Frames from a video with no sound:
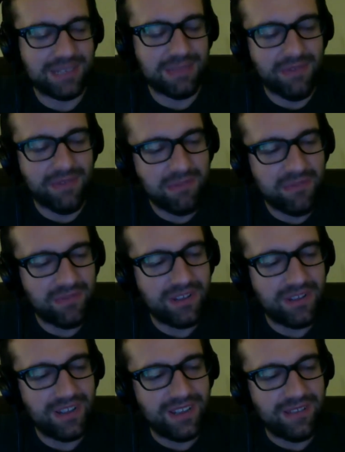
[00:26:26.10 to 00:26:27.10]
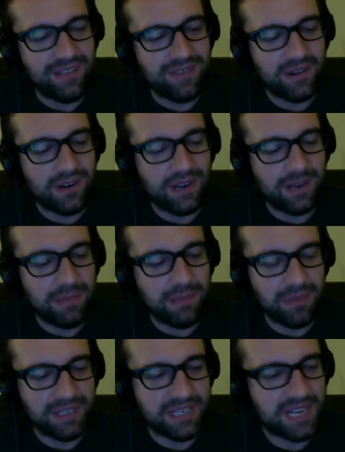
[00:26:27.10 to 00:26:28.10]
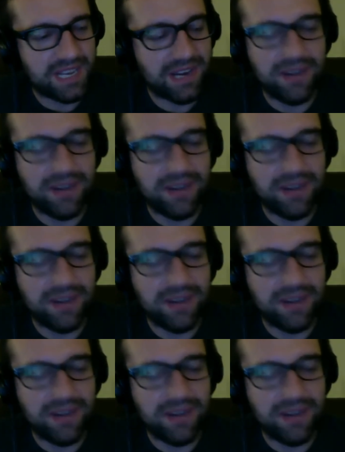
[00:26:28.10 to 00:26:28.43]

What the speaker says: them for people listening at home.